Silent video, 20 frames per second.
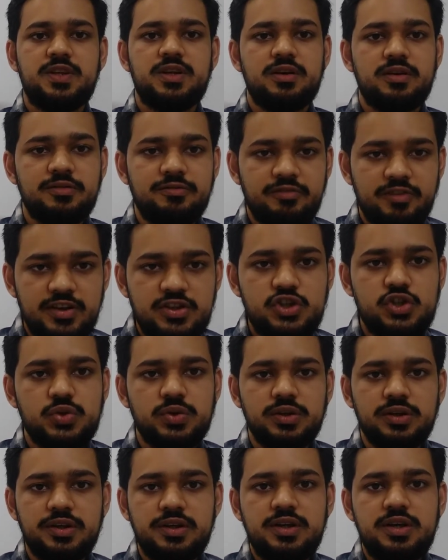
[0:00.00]

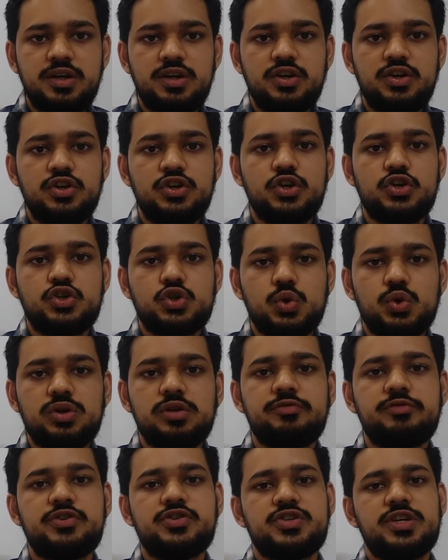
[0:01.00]
Eventually, your total
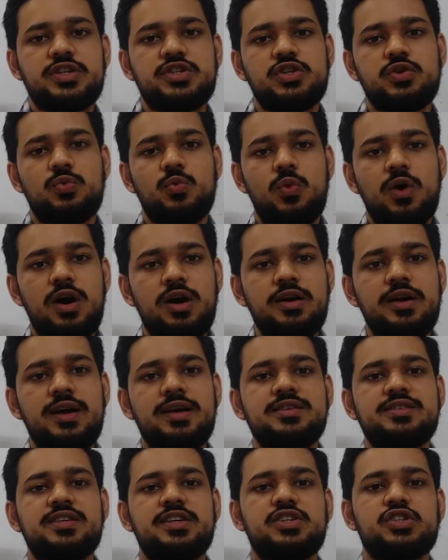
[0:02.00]
for section 1
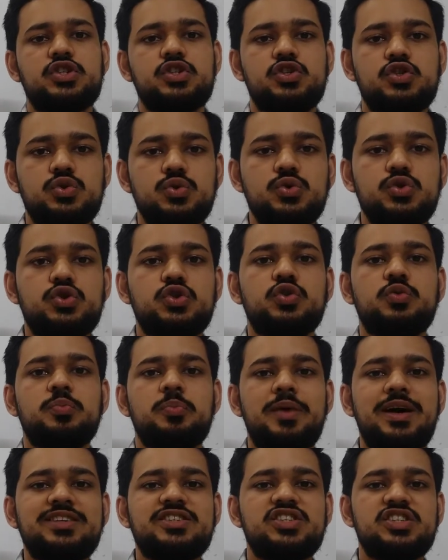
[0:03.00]
and section 2 should
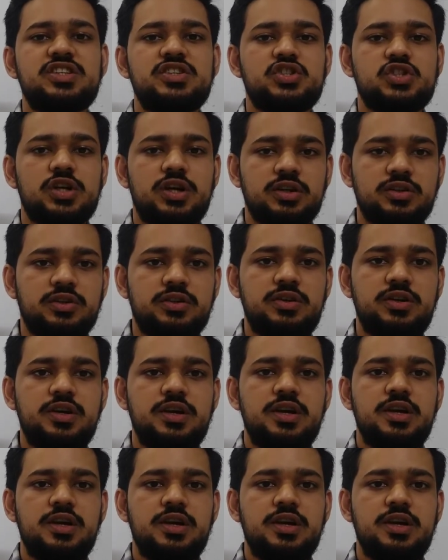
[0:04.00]
match each other